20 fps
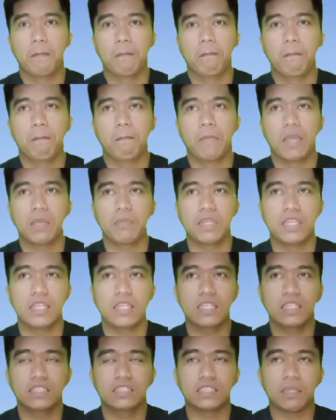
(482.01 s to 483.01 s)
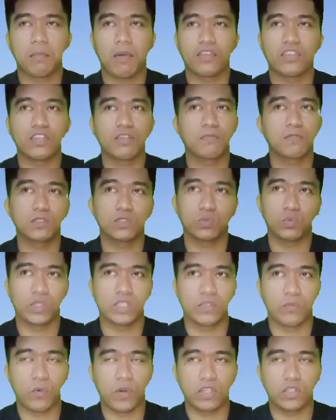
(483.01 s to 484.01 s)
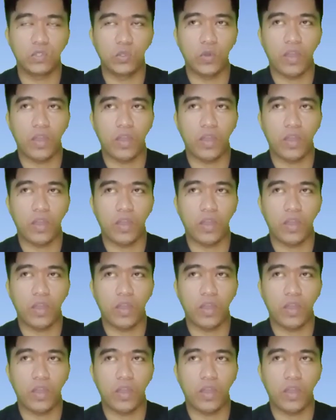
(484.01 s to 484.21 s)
maybe some other foods with what you